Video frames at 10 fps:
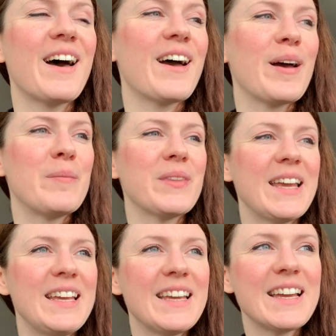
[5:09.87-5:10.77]

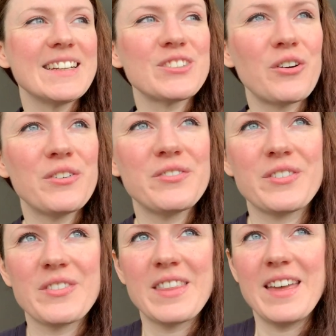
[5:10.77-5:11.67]
He kicks
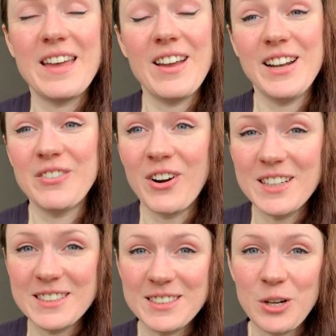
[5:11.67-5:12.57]
off the Early
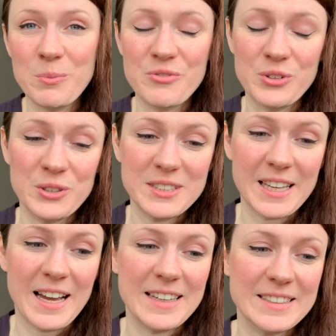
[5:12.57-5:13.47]
Risers Club for us,
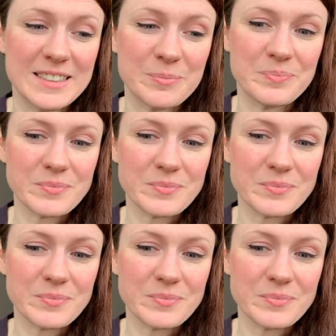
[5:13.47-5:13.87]
and